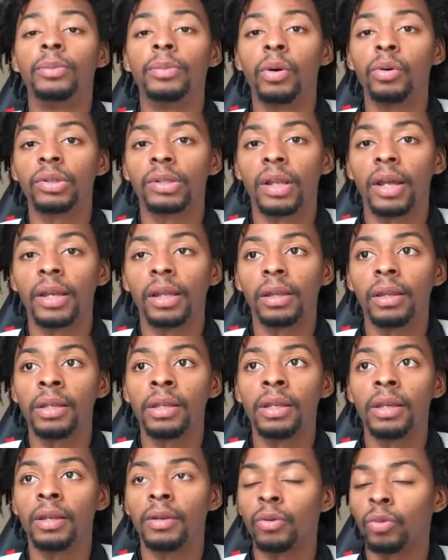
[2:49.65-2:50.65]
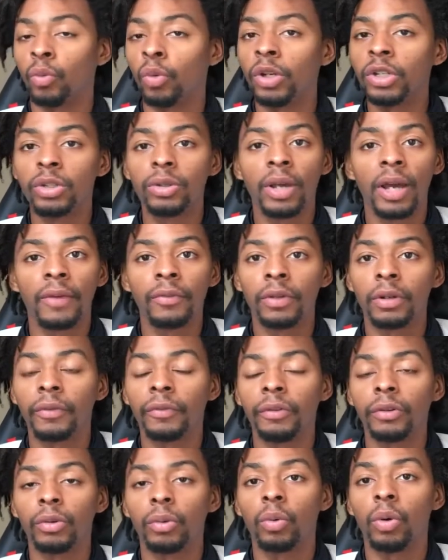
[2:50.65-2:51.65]
Most likely, once you have your
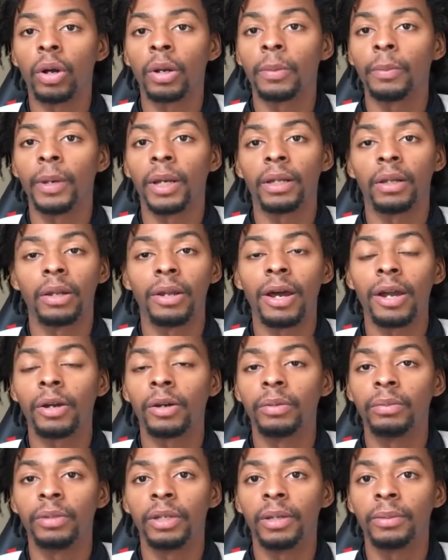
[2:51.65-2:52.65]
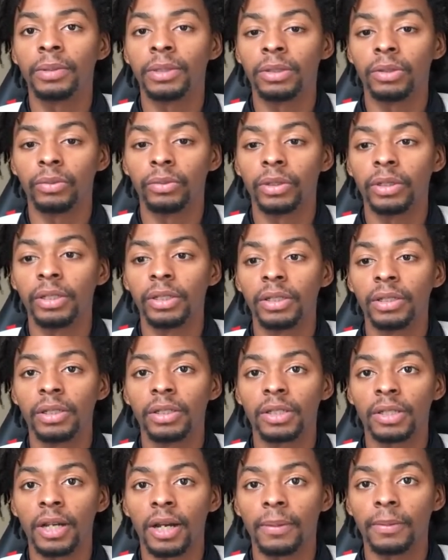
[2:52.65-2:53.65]
defender walking back, they're not going to be able to really
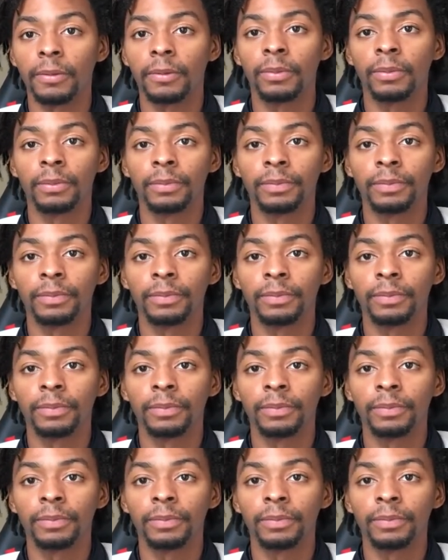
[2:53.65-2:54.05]
stop you,